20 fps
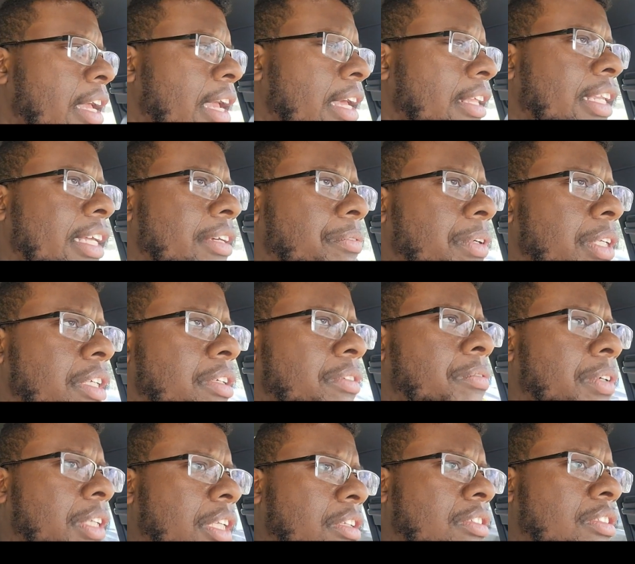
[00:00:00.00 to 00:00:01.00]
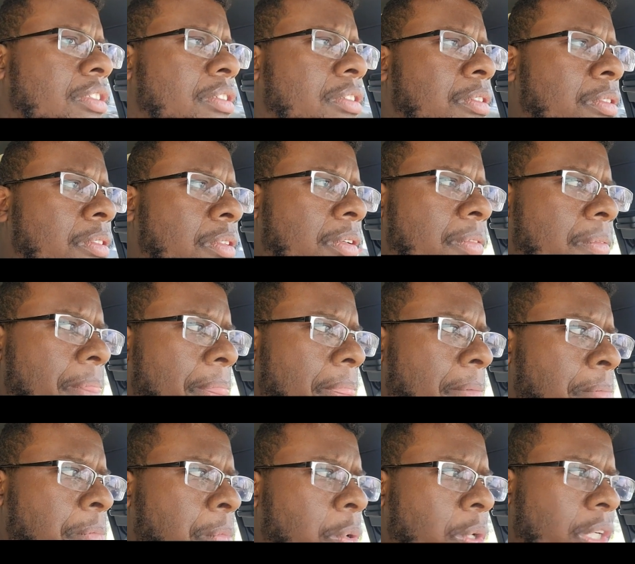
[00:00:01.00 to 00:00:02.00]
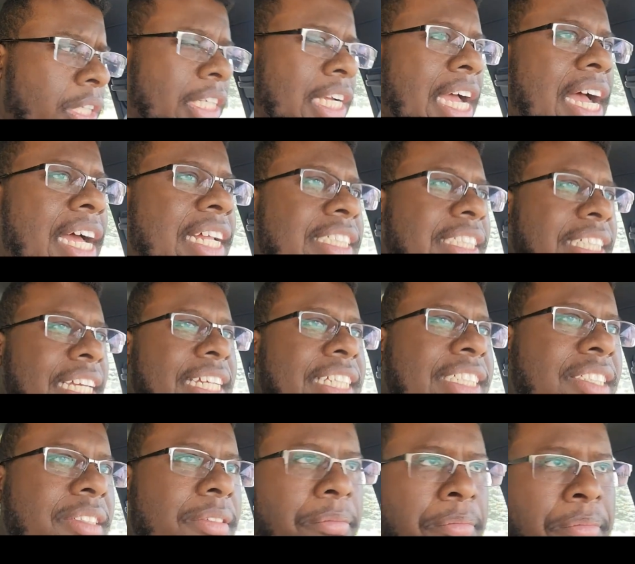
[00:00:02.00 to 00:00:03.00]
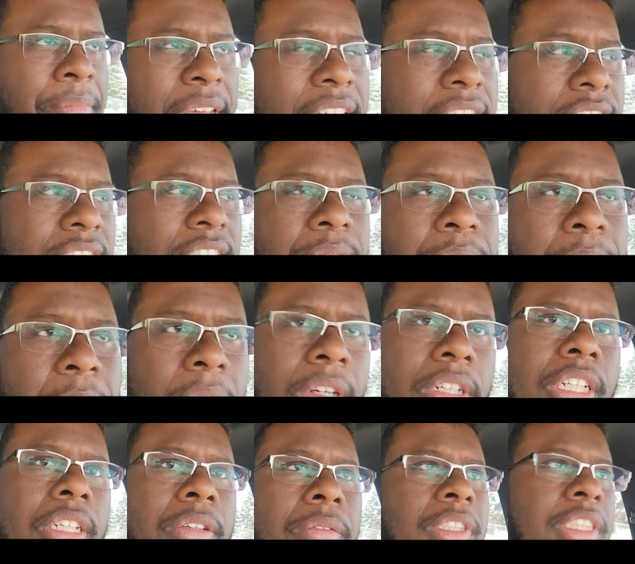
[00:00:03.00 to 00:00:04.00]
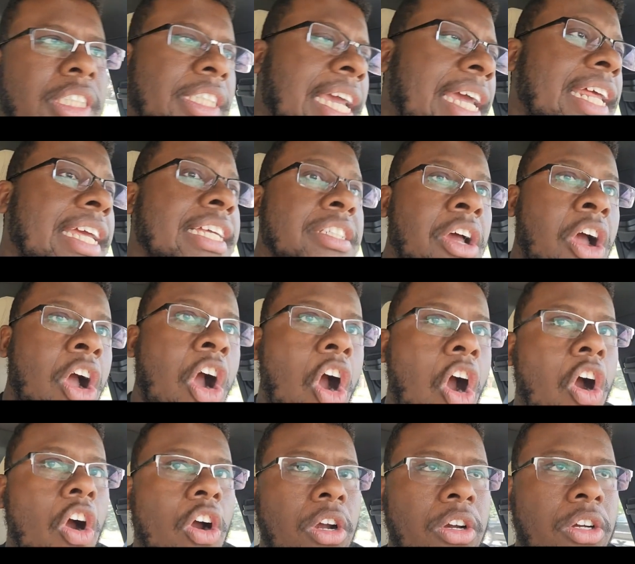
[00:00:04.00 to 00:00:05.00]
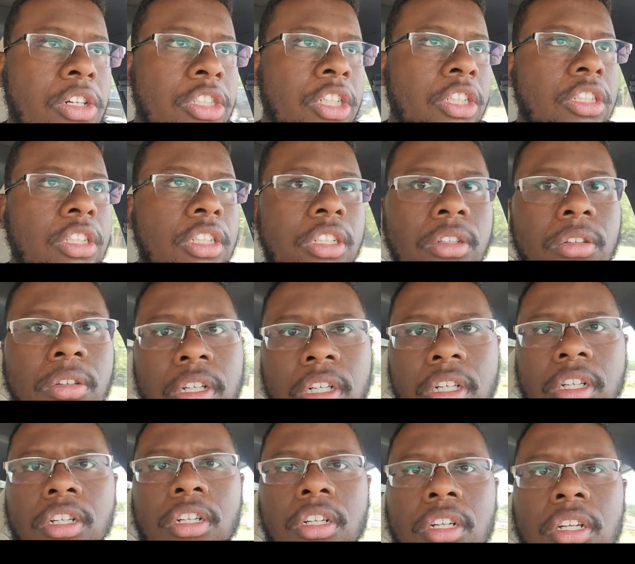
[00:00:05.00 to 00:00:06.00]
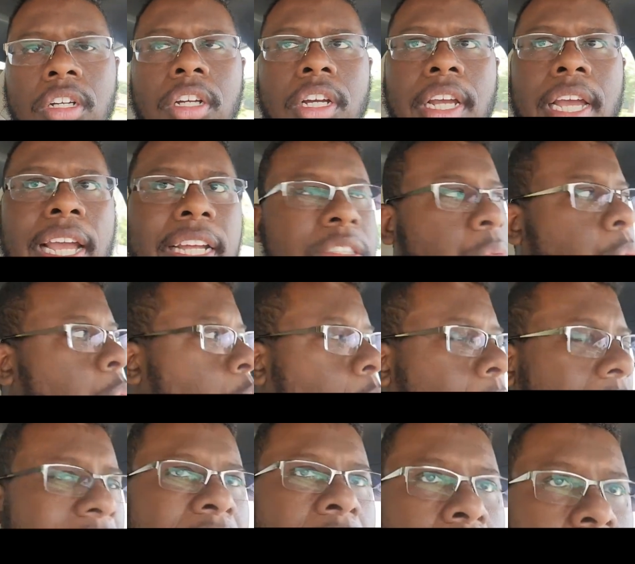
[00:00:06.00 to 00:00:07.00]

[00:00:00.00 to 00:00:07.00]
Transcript: and like when you when you do more content based marketing, which again is harder to do. It's way